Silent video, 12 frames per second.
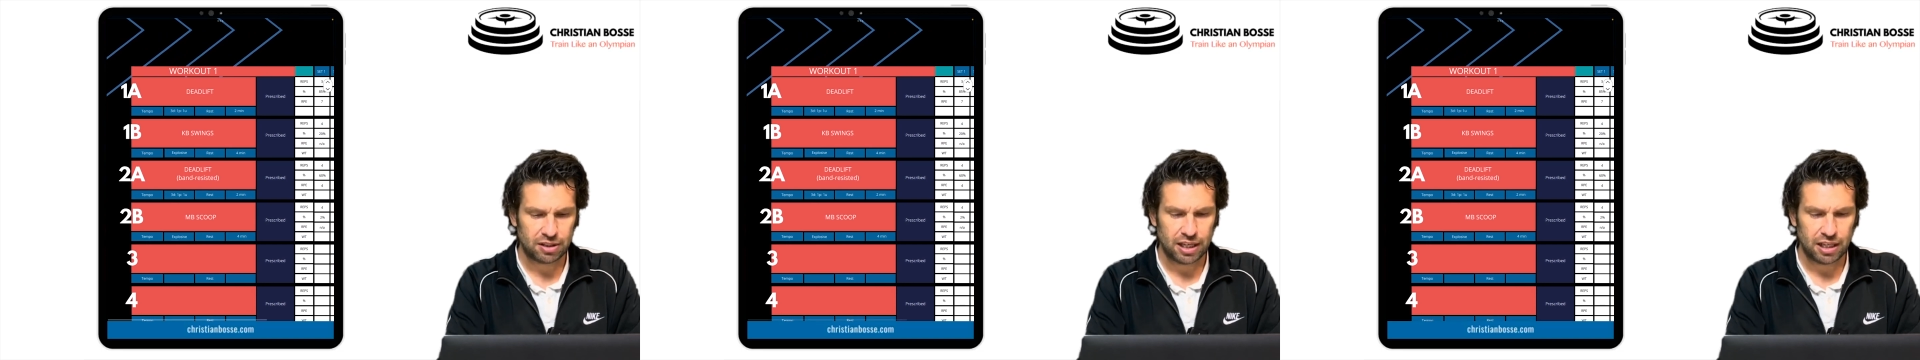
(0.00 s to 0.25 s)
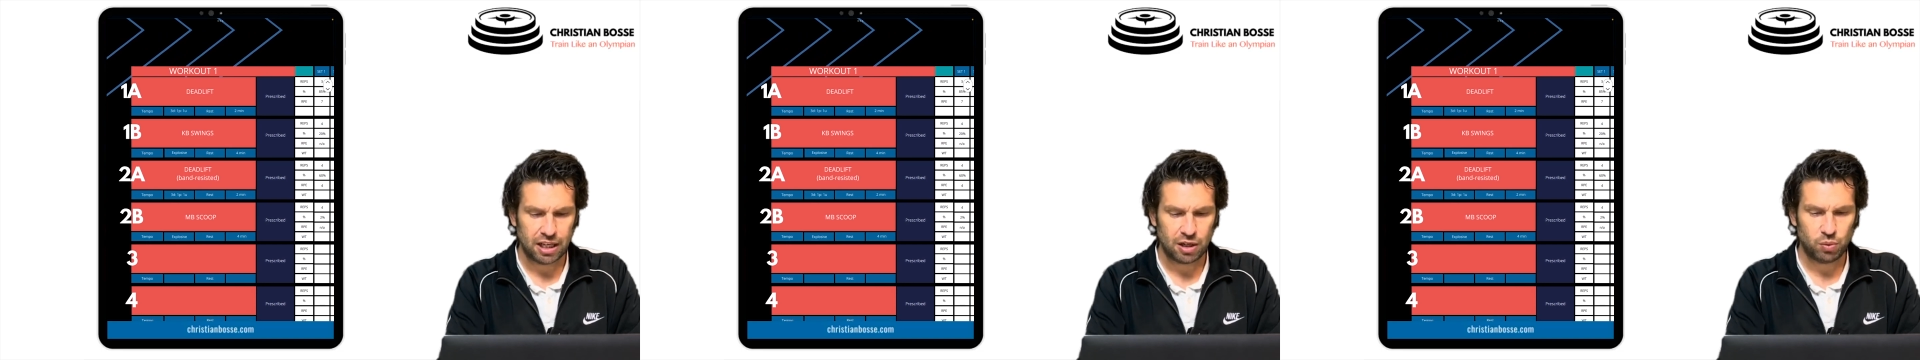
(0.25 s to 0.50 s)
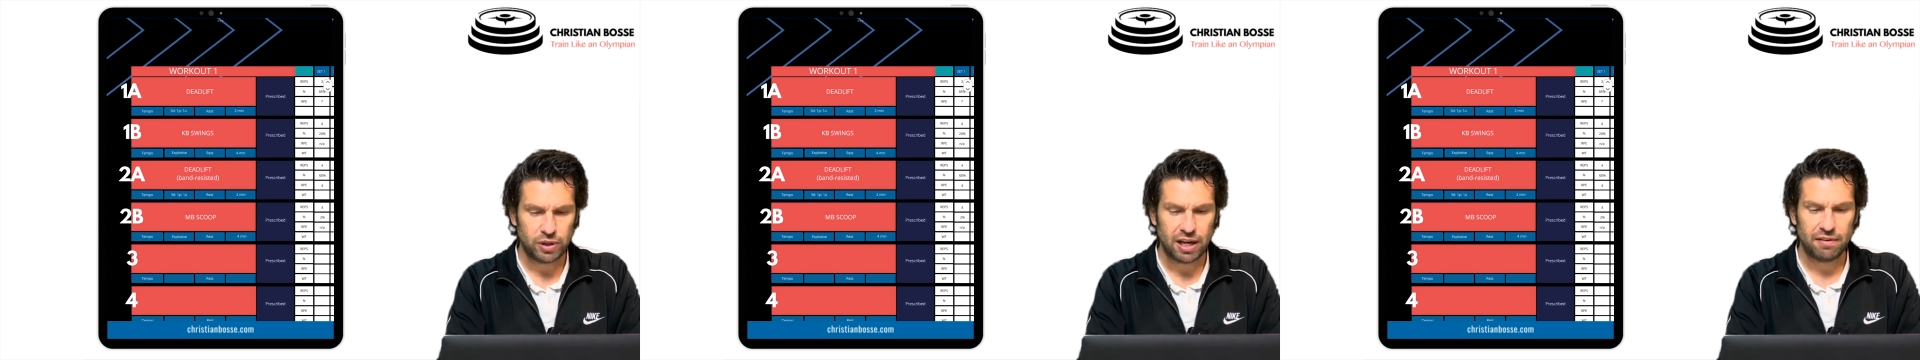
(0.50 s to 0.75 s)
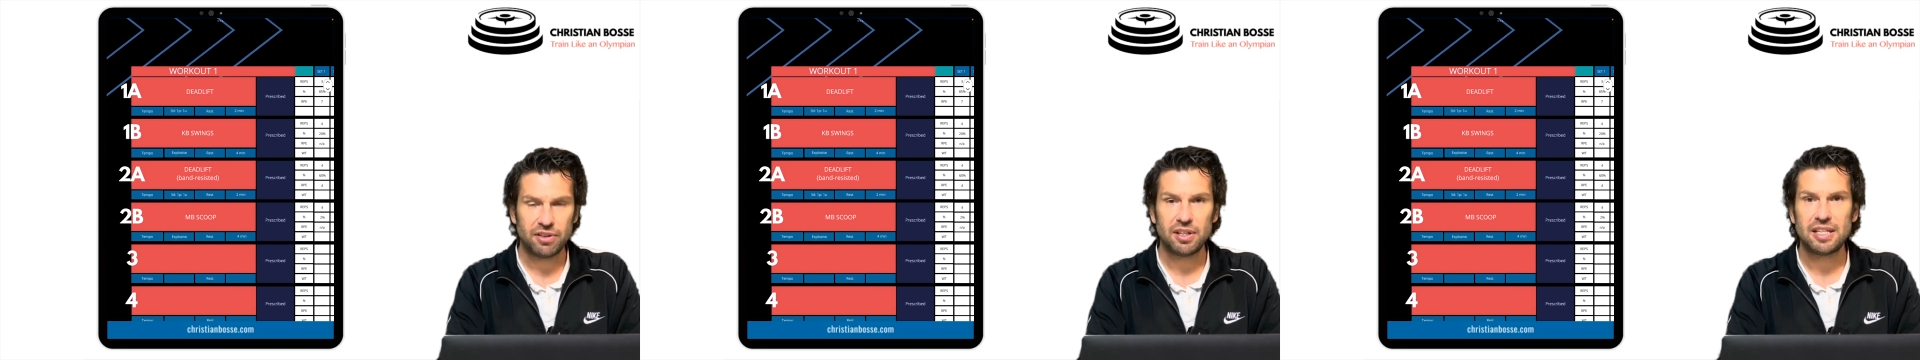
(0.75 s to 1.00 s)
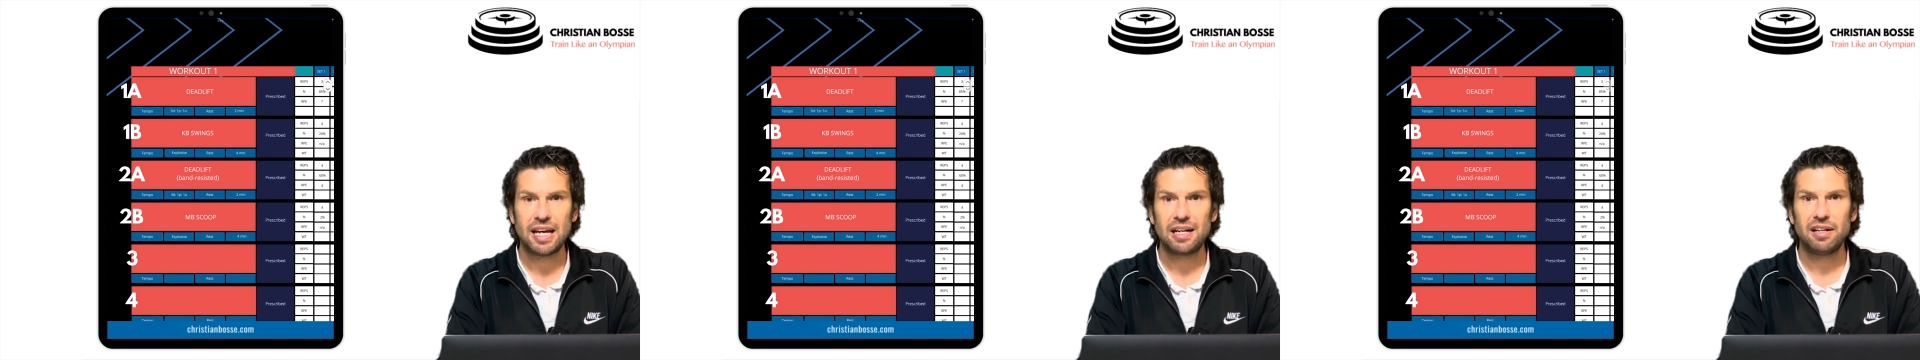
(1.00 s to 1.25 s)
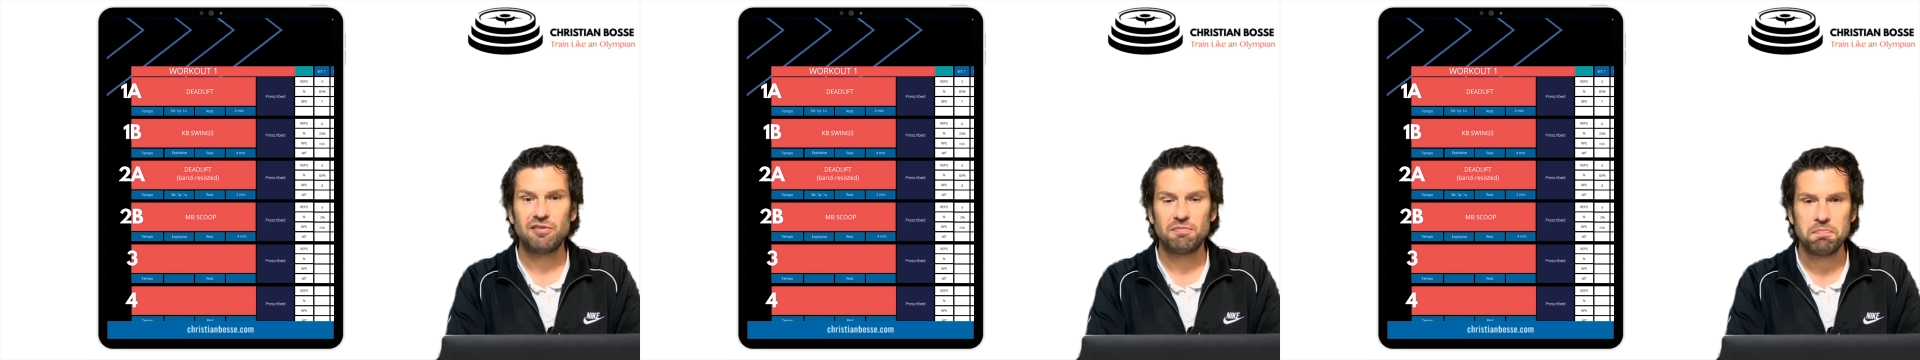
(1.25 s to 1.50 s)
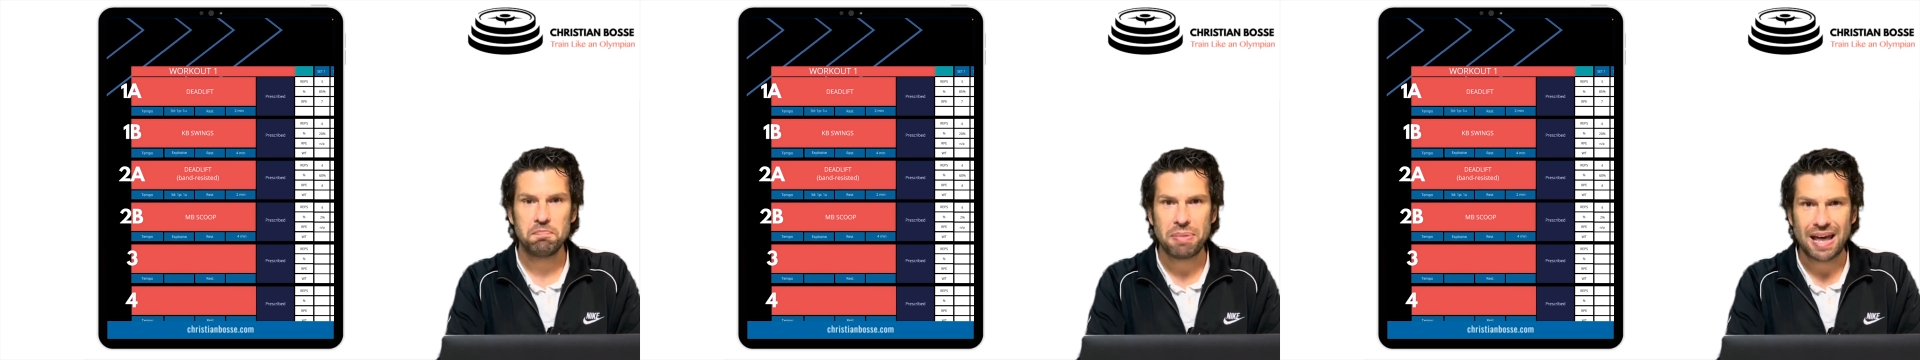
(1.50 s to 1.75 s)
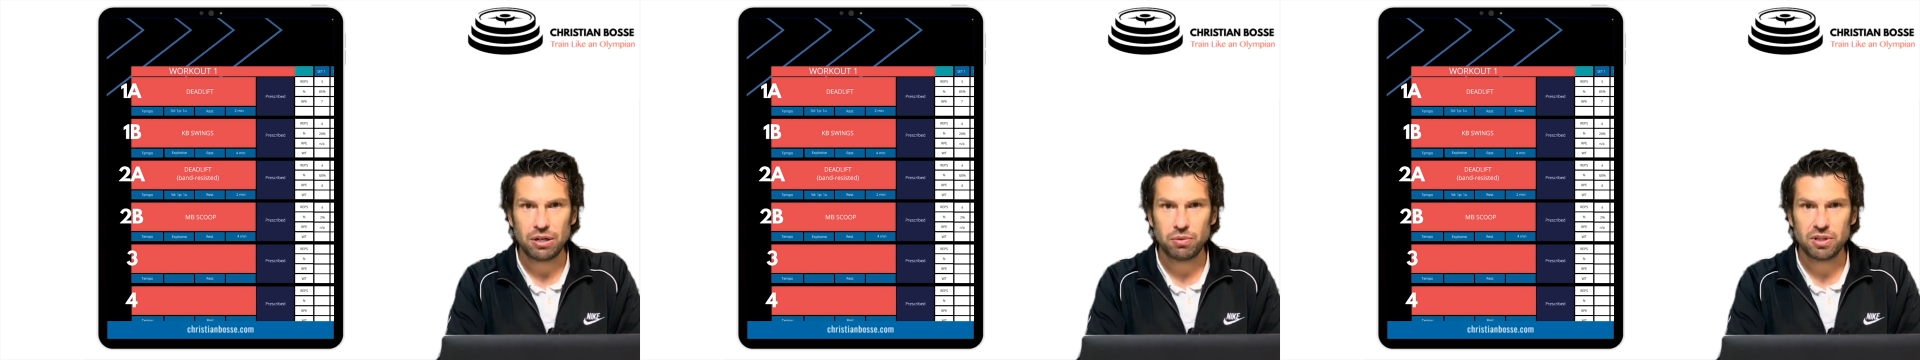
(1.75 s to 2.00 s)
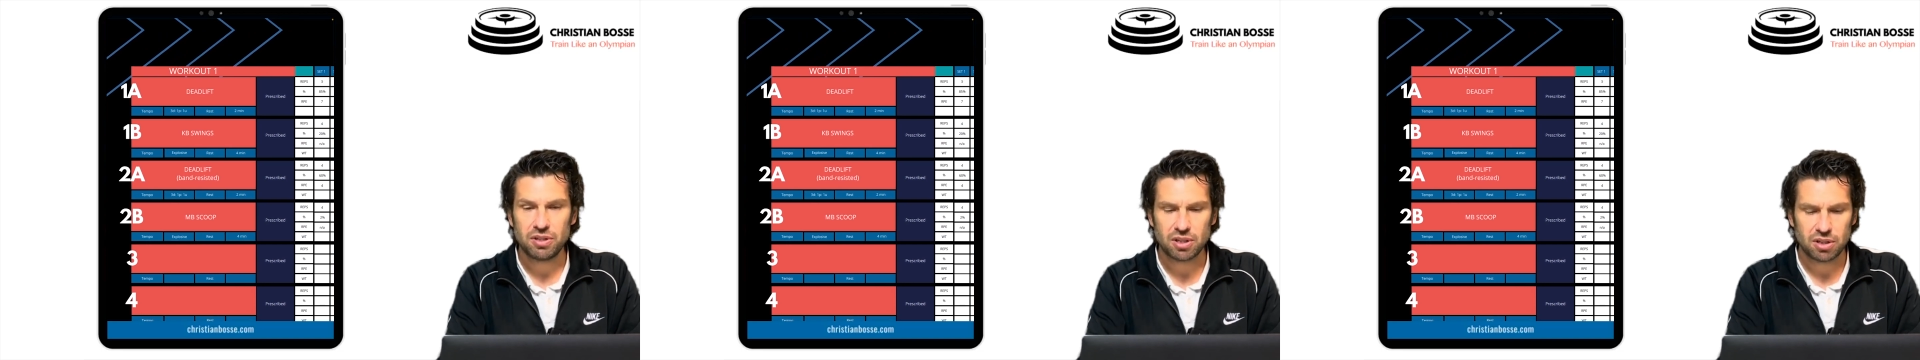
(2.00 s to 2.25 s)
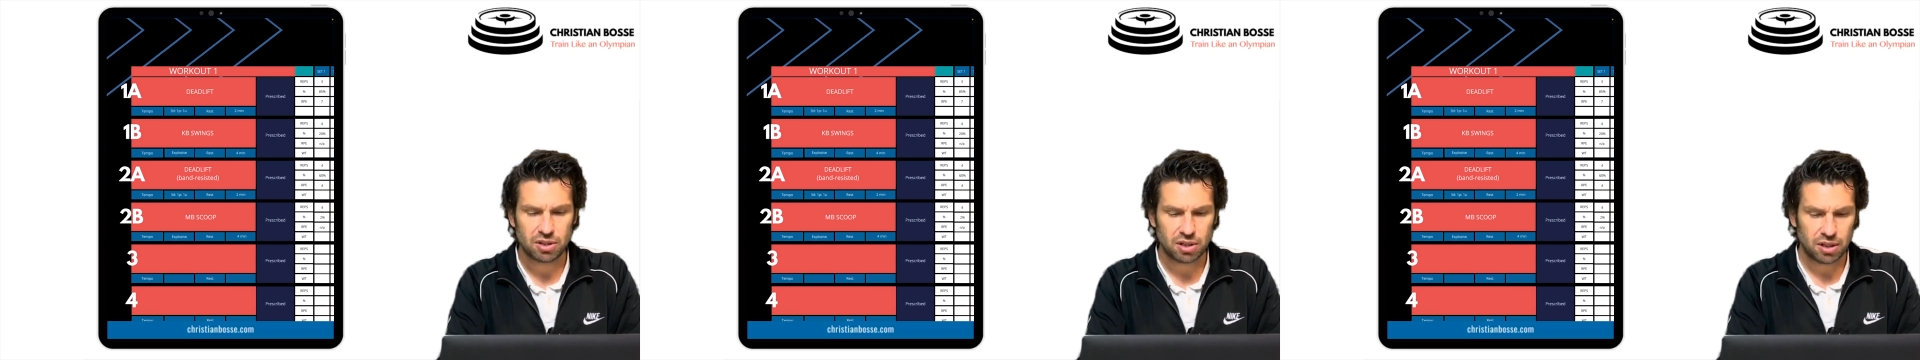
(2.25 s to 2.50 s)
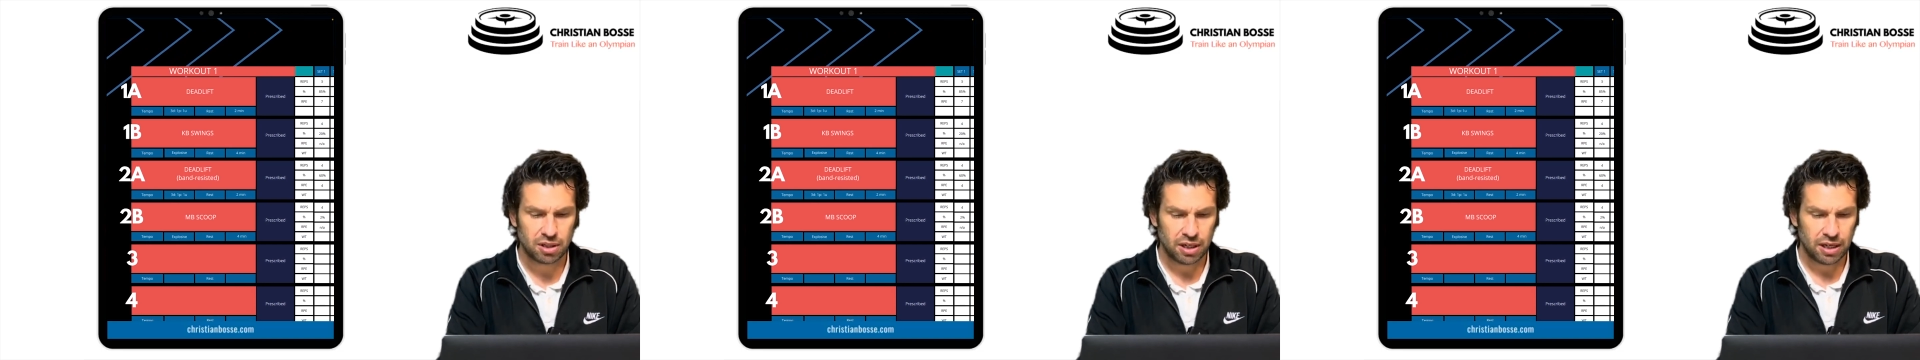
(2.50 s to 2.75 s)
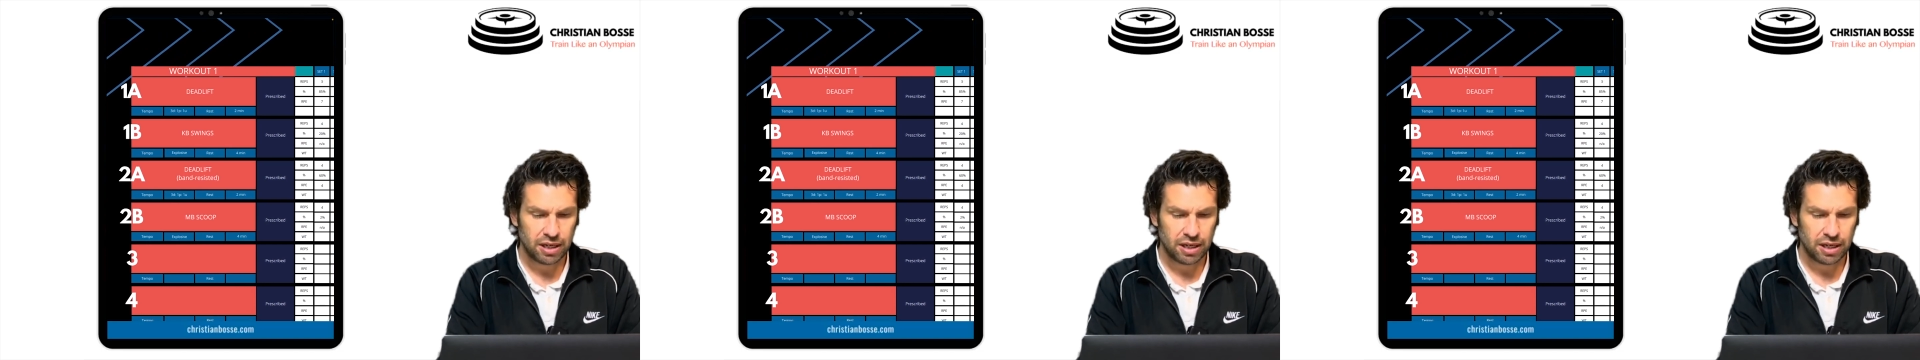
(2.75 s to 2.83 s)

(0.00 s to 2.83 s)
And then we have the deadlift bend resisted